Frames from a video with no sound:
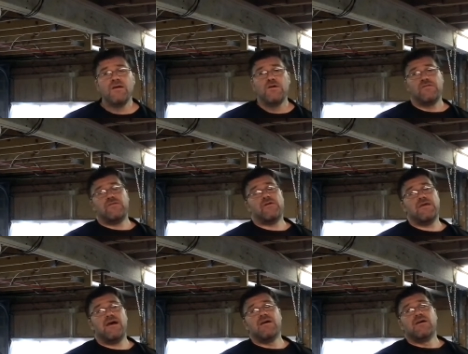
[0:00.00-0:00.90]
So
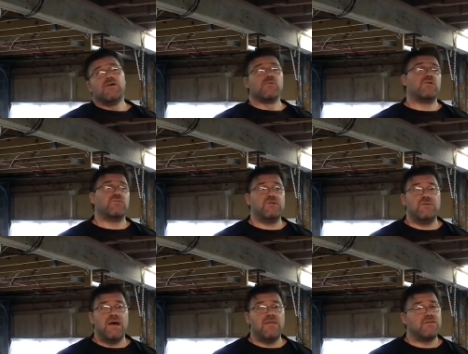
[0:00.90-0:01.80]
yeah, once we do
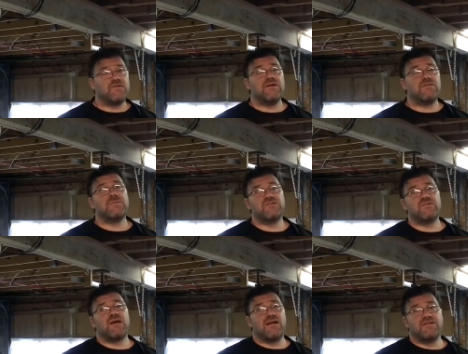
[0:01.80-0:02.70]
that, the transmission
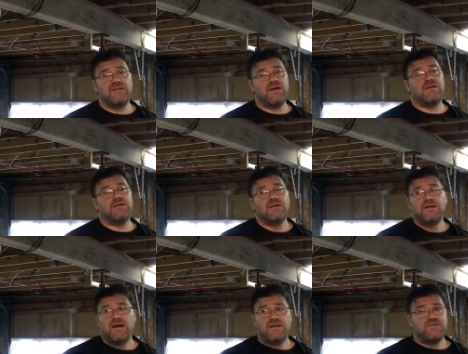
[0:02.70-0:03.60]
side's done,
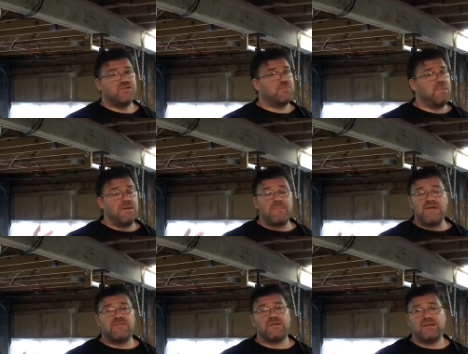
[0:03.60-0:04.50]
and it's just
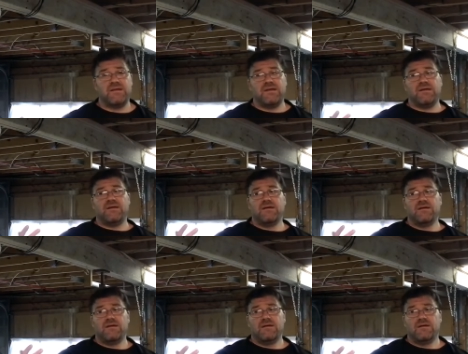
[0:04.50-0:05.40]
basically
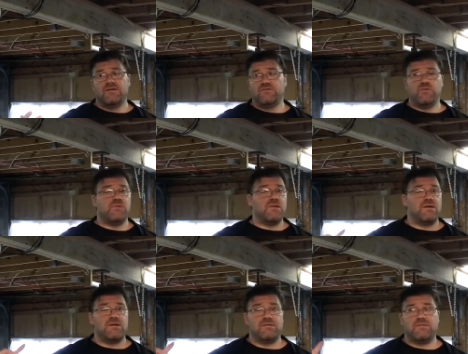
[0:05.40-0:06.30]
doing
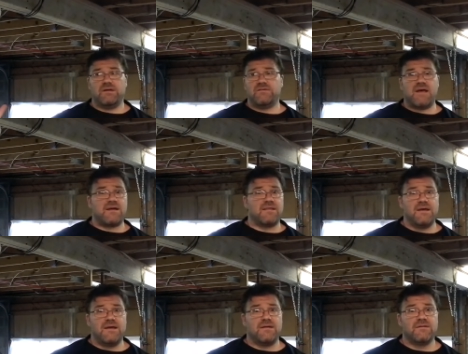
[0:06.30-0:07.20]
the exact
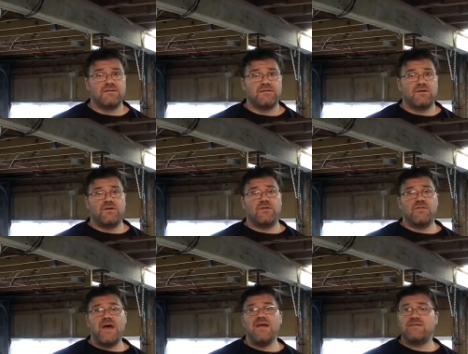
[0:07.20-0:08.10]
thing on
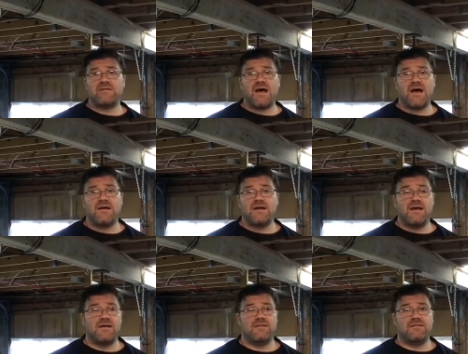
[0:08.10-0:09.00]
the head side,
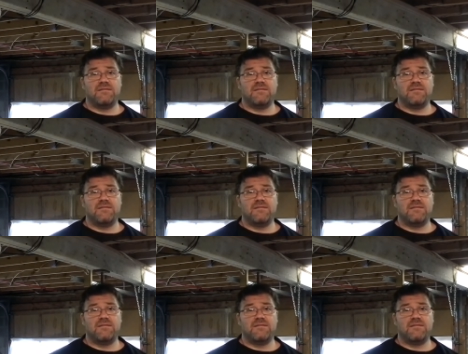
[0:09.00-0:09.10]
and